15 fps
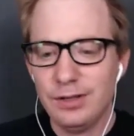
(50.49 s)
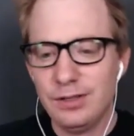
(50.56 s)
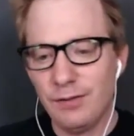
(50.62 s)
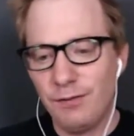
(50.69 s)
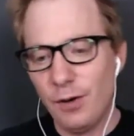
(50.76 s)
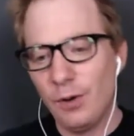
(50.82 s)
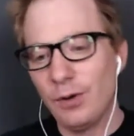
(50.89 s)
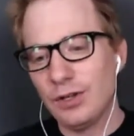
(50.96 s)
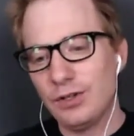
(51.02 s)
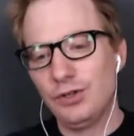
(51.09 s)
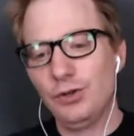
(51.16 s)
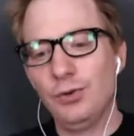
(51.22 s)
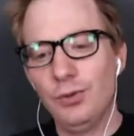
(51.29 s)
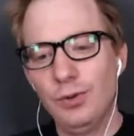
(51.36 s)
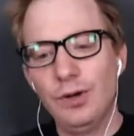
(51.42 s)
devoted
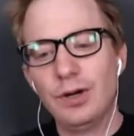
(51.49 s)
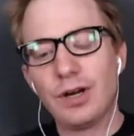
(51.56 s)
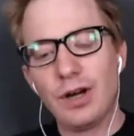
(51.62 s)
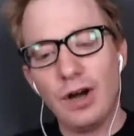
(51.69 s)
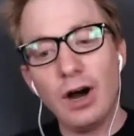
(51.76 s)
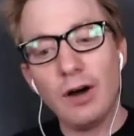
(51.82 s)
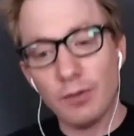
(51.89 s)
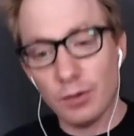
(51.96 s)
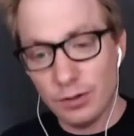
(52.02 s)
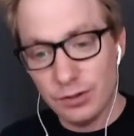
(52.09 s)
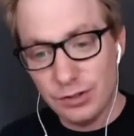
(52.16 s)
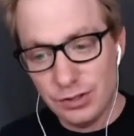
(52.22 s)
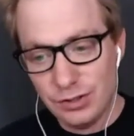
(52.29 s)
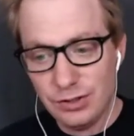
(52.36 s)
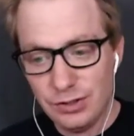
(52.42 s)
to
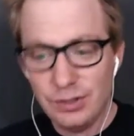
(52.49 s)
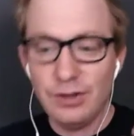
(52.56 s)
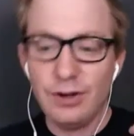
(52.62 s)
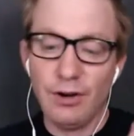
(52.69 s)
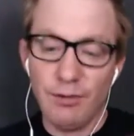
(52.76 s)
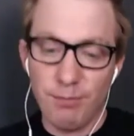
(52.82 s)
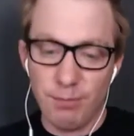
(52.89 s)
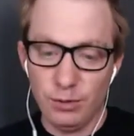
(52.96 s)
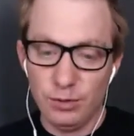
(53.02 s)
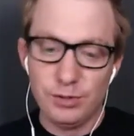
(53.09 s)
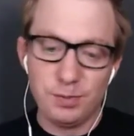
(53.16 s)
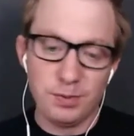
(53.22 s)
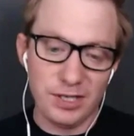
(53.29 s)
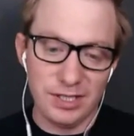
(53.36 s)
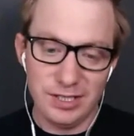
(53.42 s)
covers of Bruce
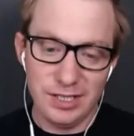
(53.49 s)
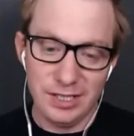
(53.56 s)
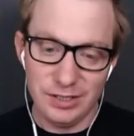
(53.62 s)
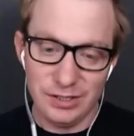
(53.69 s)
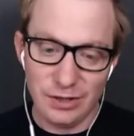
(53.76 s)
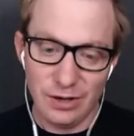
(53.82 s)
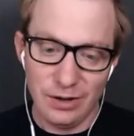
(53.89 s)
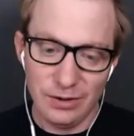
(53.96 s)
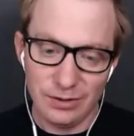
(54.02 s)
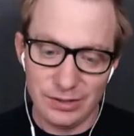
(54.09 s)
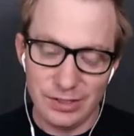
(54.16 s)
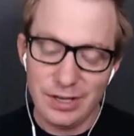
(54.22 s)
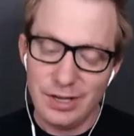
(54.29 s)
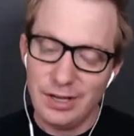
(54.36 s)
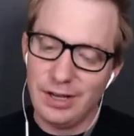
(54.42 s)
Springsteen songs.